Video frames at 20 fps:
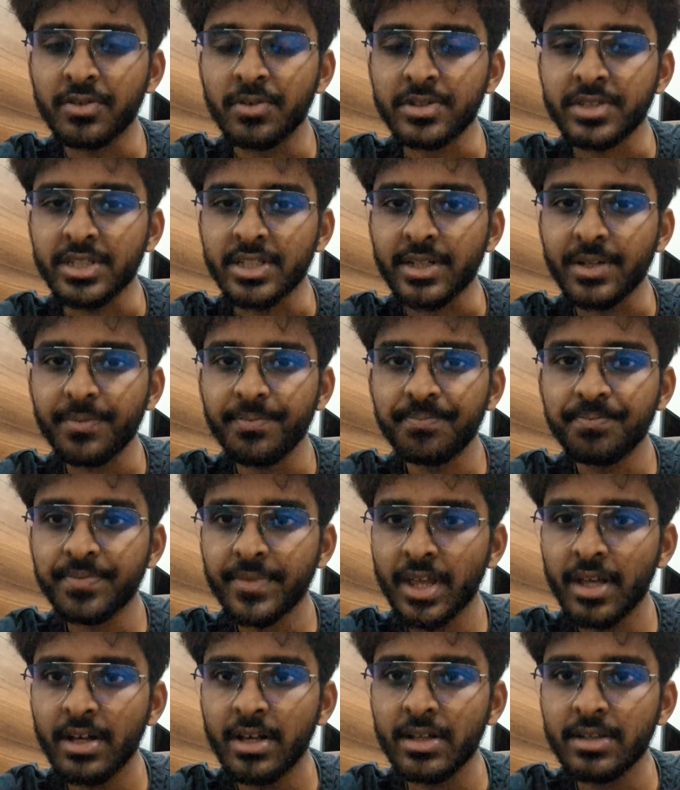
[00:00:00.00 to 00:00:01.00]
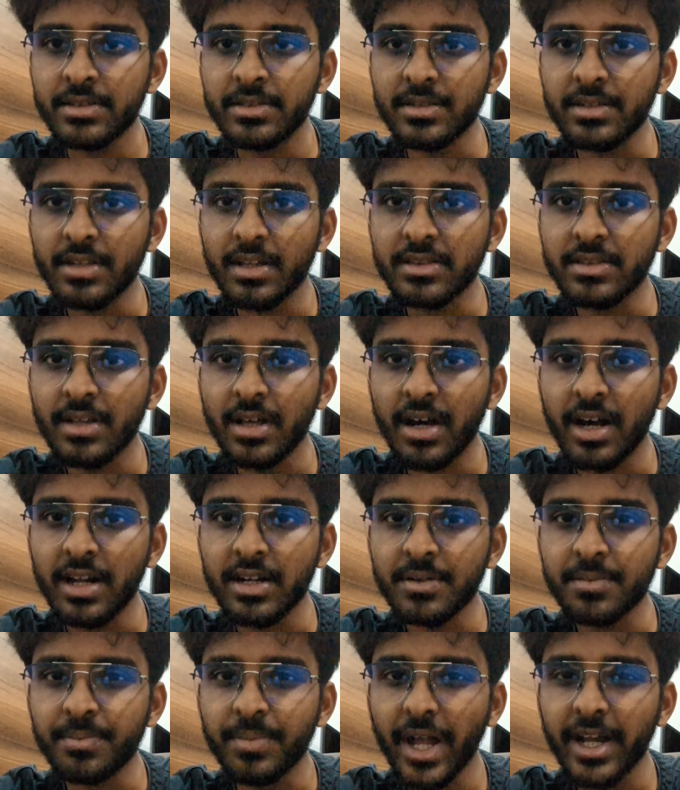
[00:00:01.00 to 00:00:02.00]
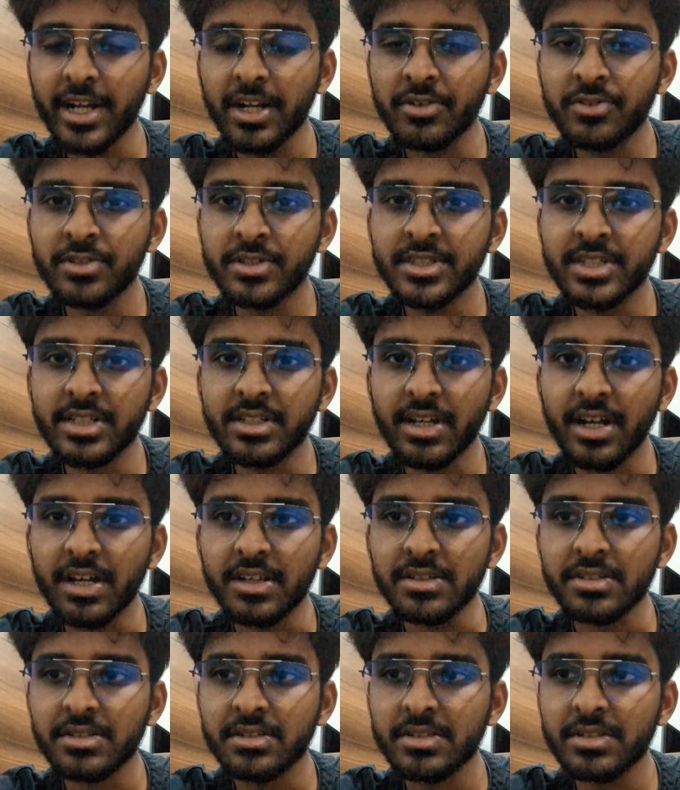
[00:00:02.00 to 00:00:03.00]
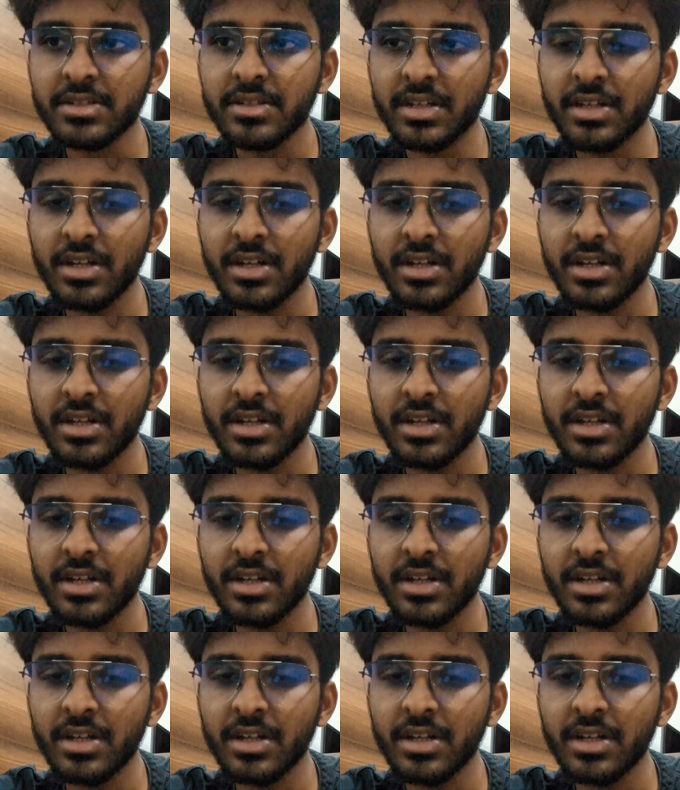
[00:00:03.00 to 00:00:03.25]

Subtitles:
switching. And packet switching has